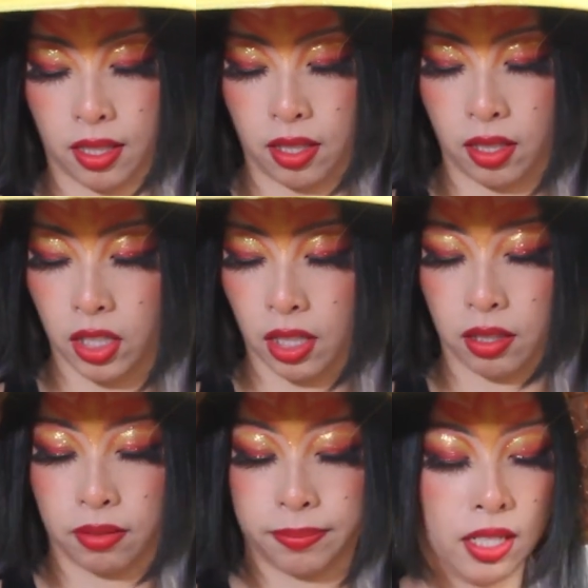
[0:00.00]
to channel.
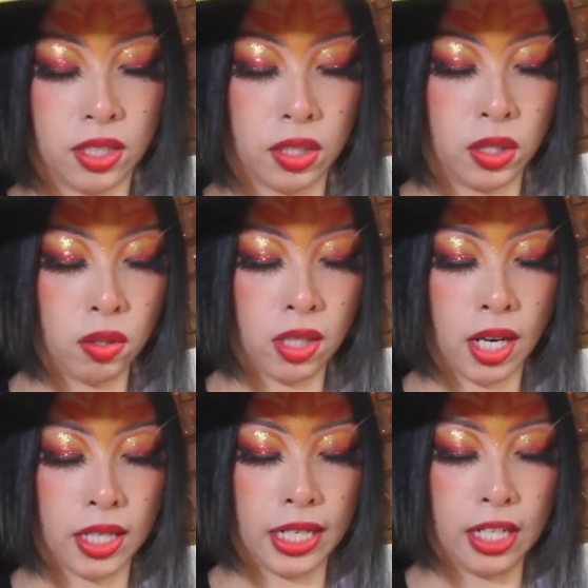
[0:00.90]
So you've
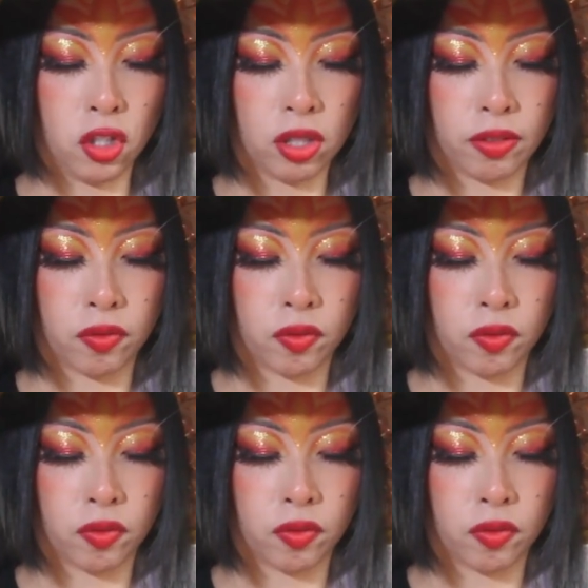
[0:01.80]
got Angel of